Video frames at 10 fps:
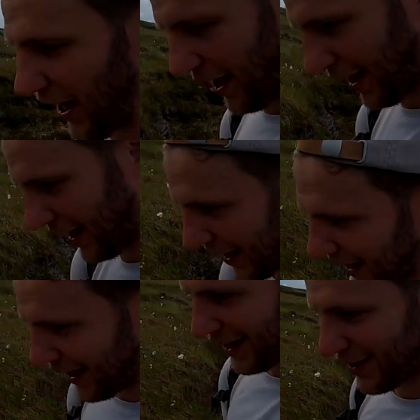in it.
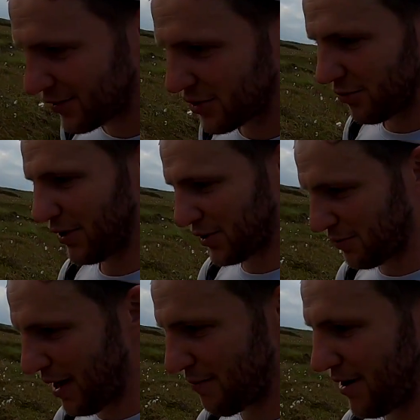So
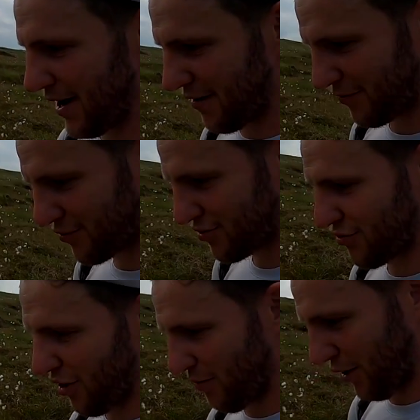muscle memory, I've
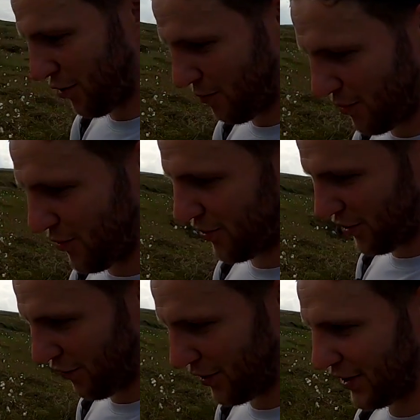dropped my GoPro,
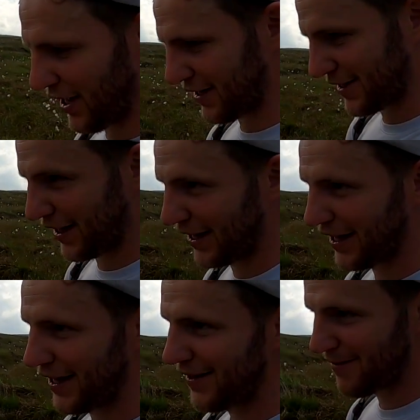not realised it,
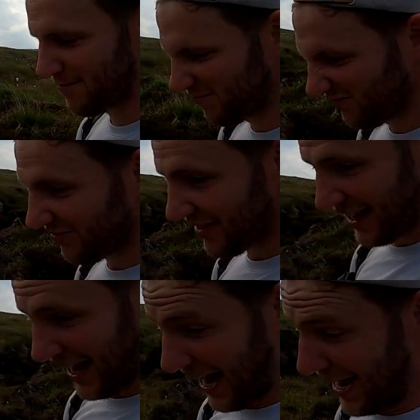
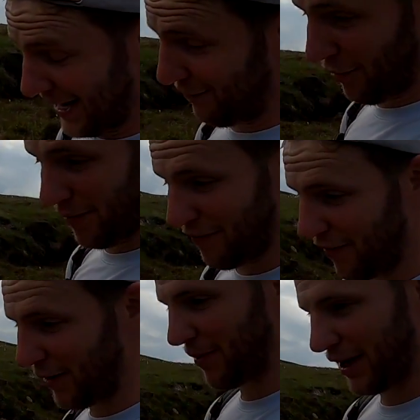and I've not been
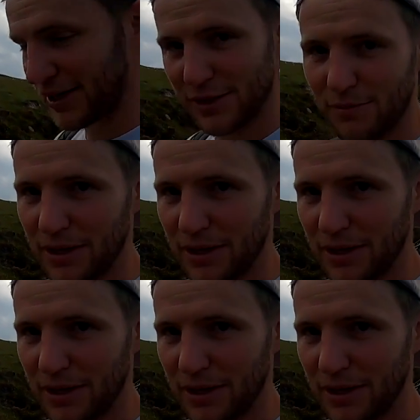filming because I've